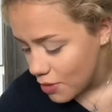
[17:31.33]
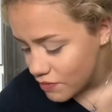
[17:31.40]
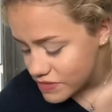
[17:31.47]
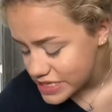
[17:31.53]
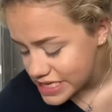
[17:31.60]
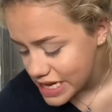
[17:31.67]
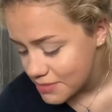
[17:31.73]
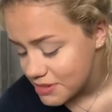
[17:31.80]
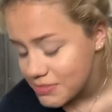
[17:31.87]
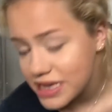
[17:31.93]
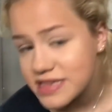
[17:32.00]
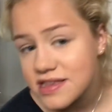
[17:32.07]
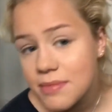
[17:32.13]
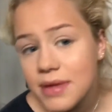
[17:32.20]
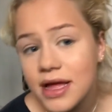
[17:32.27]
Obviously, I'm in
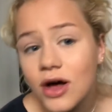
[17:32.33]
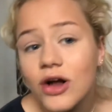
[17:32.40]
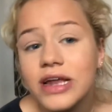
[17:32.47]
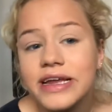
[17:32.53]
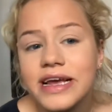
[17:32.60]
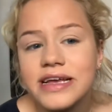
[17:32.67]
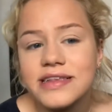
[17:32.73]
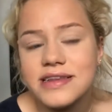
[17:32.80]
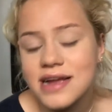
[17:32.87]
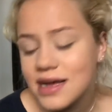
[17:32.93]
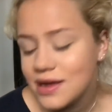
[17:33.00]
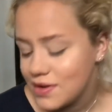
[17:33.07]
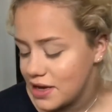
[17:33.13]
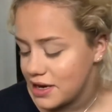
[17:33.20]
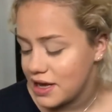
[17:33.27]
my summer holidays
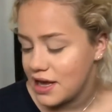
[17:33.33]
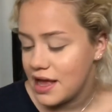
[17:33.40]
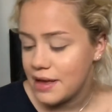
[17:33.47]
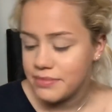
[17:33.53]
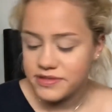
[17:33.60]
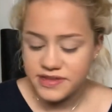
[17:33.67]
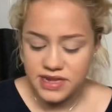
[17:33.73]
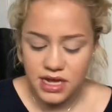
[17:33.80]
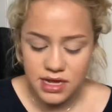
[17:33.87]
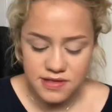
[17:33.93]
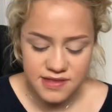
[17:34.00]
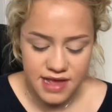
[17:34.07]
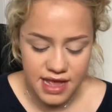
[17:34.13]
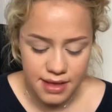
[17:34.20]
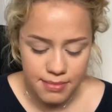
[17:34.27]
now and I am
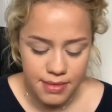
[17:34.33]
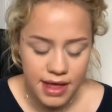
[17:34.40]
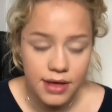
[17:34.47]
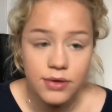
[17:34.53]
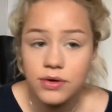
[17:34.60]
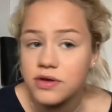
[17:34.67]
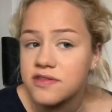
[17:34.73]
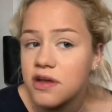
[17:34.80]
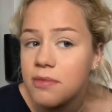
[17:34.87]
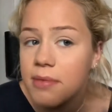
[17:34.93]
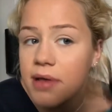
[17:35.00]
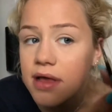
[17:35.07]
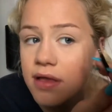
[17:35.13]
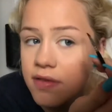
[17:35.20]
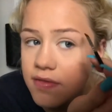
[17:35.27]
starting my course, oh my
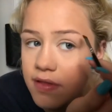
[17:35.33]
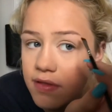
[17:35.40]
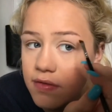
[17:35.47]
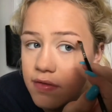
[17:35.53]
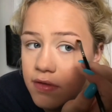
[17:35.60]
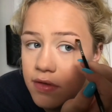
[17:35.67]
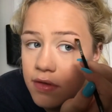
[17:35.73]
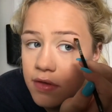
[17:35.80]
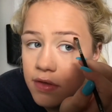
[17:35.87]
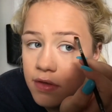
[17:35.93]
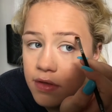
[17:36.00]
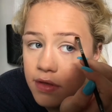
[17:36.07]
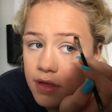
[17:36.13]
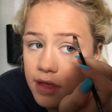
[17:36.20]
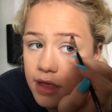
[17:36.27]
goodness, this,
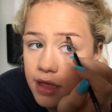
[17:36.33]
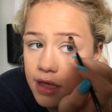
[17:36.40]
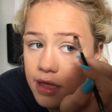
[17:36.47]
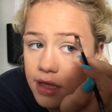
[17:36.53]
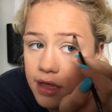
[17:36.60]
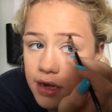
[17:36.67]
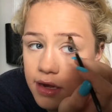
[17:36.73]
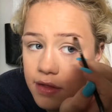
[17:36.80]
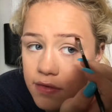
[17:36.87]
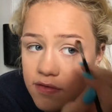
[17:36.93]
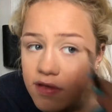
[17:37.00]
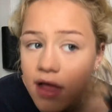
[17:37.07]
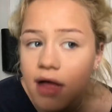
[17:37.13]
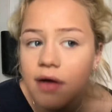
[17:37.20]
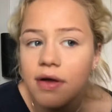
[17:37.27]
in
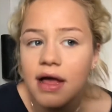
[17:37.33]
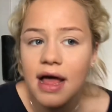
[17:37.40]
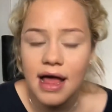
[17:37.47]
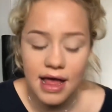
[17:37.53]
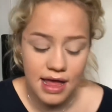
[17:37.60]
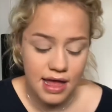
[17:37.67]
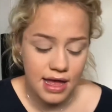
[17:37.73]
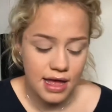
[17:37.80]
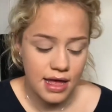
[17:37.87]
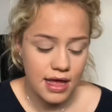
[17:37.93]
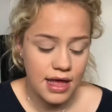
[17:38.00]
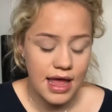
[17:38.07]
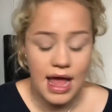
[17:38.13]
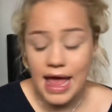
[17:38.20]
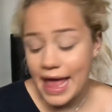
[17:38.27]
childcare
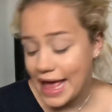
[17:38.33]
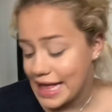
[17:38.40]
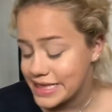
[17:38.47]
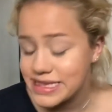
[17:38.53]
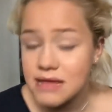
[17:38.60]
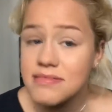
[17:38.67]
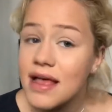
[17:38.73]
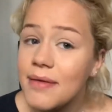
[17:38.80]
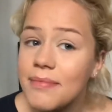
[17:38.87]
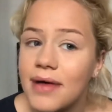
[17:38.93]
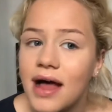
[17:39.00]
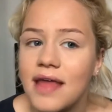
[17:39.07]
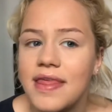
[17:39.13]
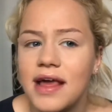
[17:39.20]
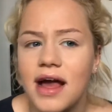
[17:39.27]
in September.
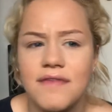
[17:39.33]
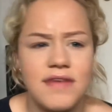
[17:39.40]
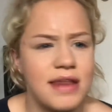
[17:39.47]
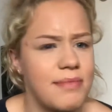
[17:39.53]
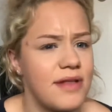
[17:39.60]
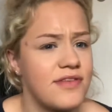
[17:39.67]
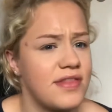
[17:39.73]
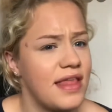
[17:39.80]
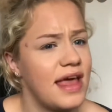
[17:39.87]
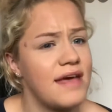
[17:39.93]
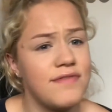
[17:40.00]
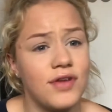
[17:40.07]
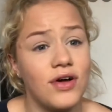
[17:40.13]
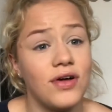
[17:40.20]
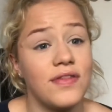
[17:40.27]
I think I've already mentioned that.
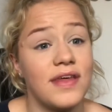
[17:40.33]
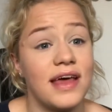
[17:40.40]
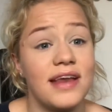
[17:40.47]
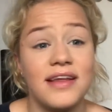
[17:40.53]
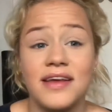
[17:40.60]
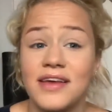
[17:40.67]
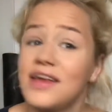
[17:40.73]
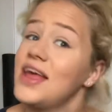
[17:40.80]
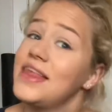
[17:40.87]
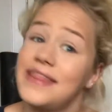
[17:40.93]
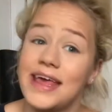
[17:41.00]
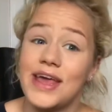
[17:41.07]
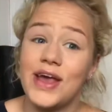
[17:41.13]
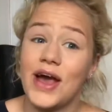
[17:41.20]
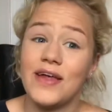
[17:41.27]
If not, then
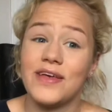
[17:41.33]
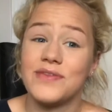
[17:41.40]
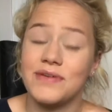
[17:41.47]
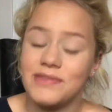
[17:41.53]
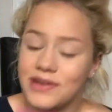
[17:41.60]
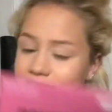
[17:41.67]
there you go, that's what I'm